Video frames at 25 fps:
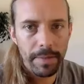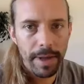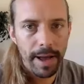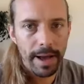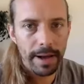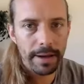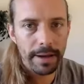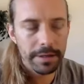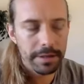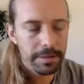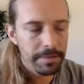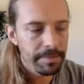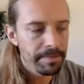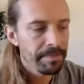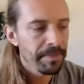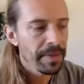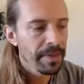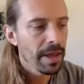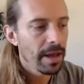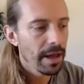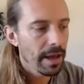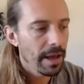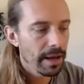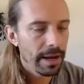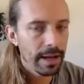max
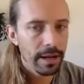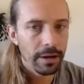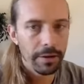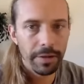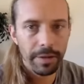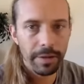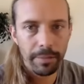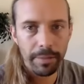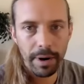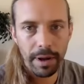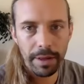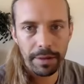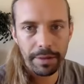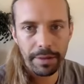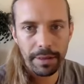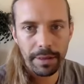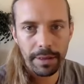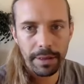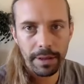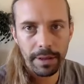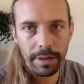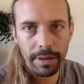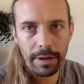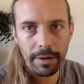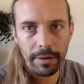and held the breath.
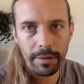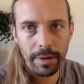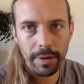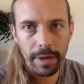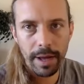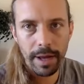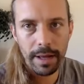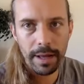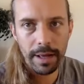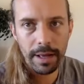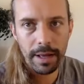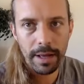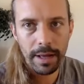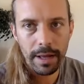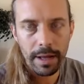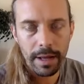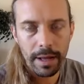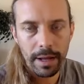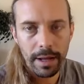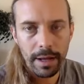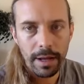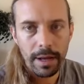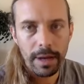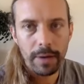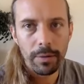Okay.
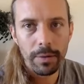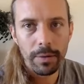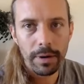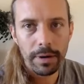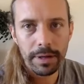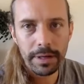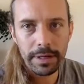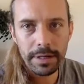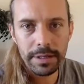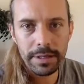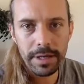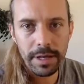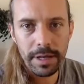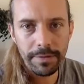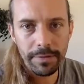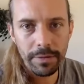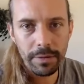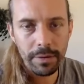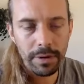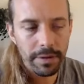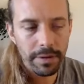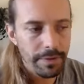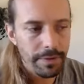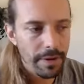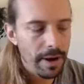Well, it is
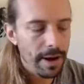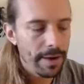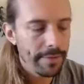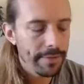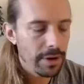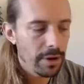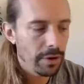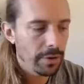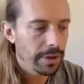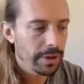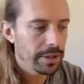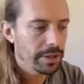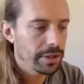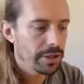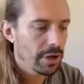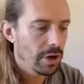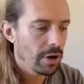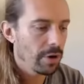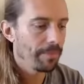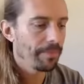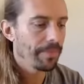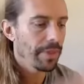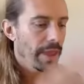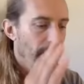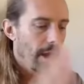8:45, yogis.
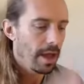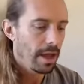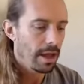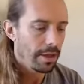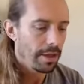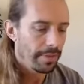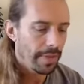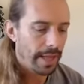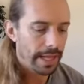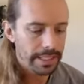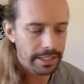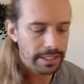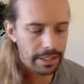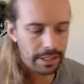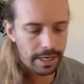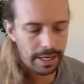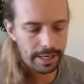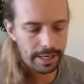So that's a